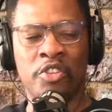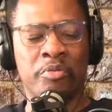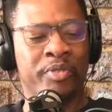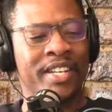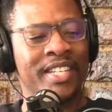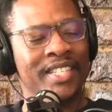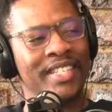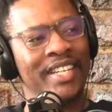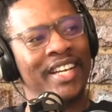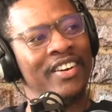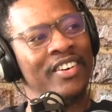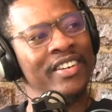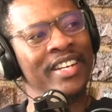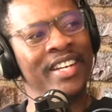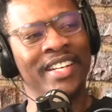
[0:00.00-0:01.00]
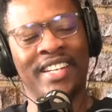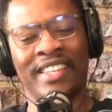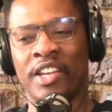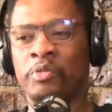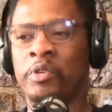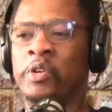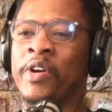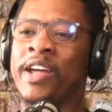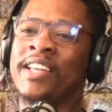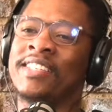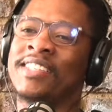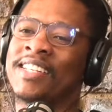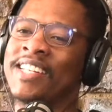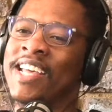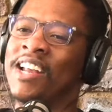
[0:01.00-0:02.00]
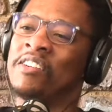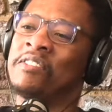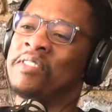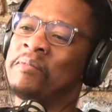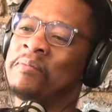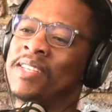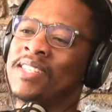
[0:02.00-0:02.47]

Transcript: and you put a sticker on it and then we write the title of the